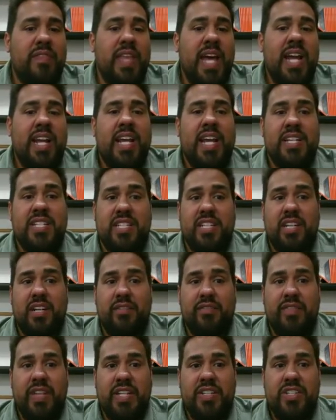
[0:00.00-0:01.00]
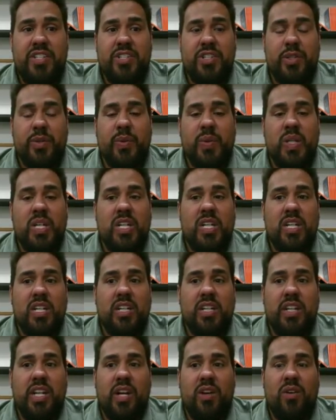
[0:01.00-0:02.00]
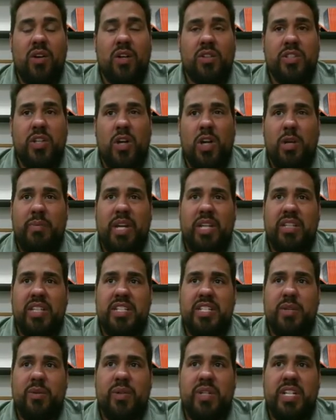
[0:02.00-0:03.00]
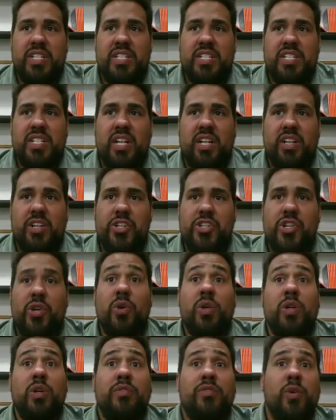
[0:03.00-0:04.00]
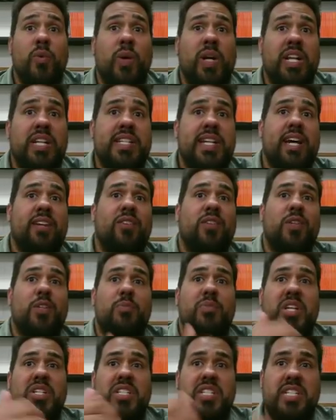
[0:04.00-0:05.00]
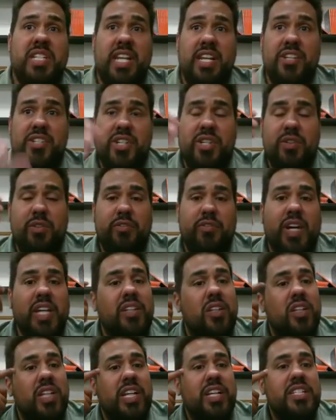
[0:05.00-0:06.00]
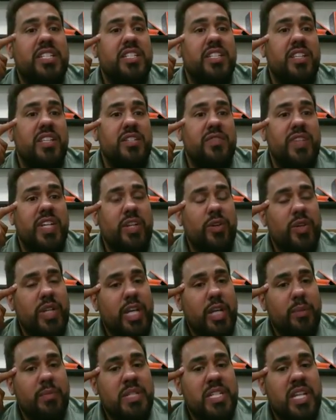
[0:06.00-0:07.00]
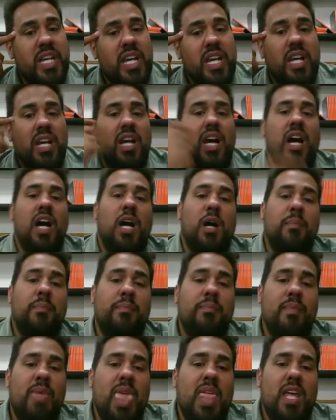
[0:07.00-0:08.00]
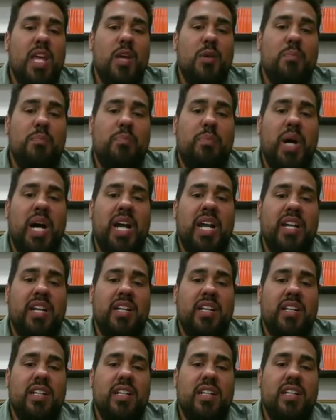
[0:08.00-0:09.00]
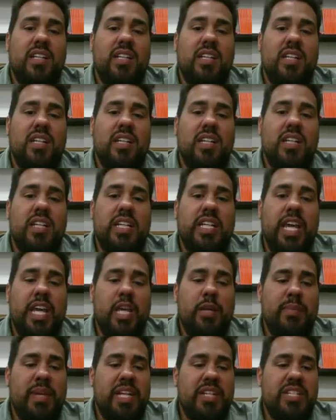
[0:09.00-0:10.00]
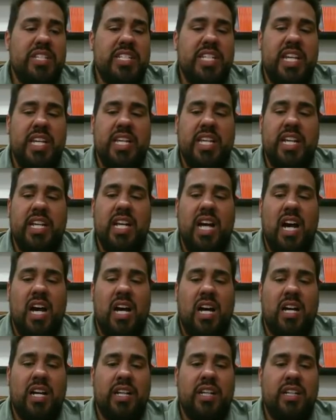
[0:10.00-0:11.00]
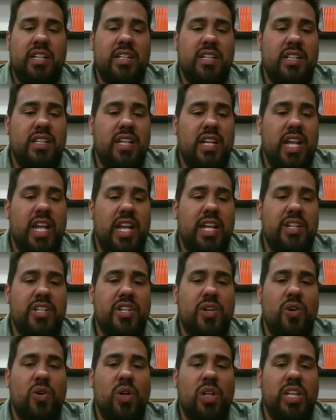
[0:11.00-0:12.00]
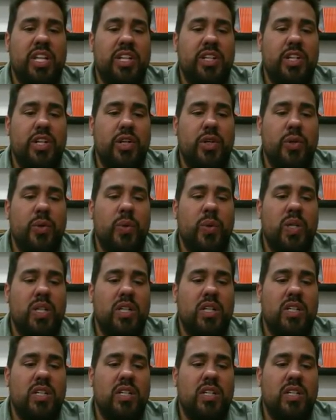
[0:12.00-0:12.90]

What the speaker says: if that hasn't convinced you, I'll talk about these. I won't necessarily show you. If you want to download the presentation, you'll find the links to these video games. But gaming is taking on a totally new